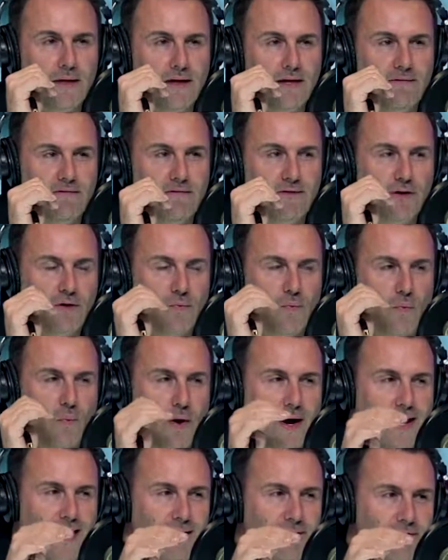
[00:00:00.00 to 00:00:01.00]
if your
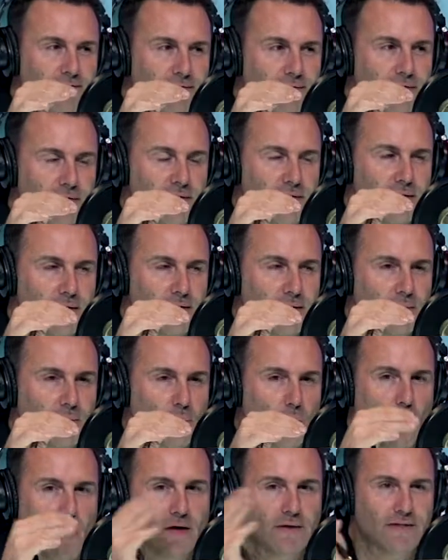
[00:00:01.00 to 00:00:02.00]
wife
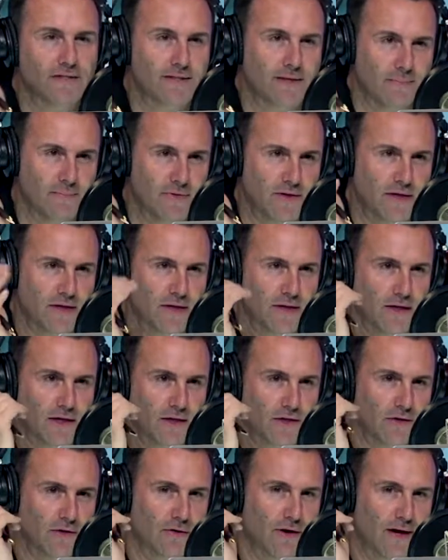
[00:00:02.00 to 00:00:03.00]
wants something
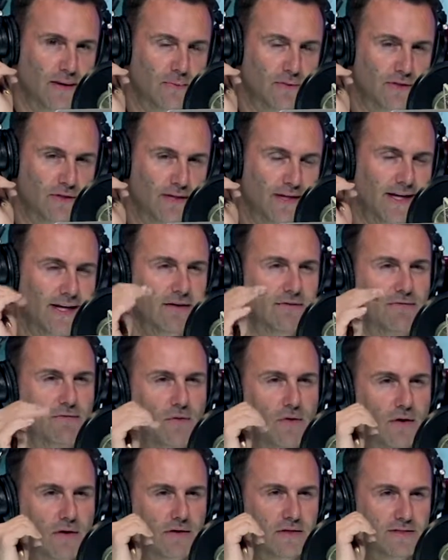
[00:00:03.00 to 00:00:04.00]
and you're able to get it
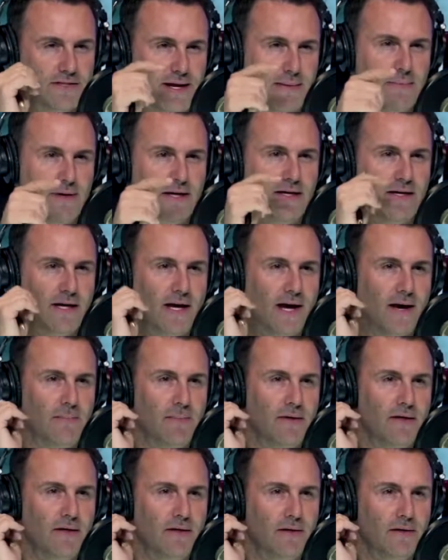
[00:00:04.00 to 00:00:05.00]
for her, does that make you
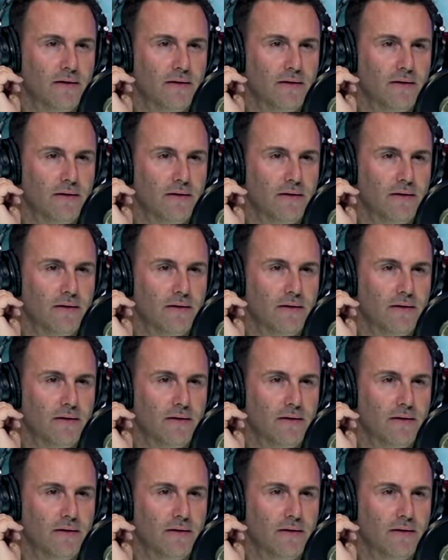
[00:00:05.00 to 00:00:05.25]
happy?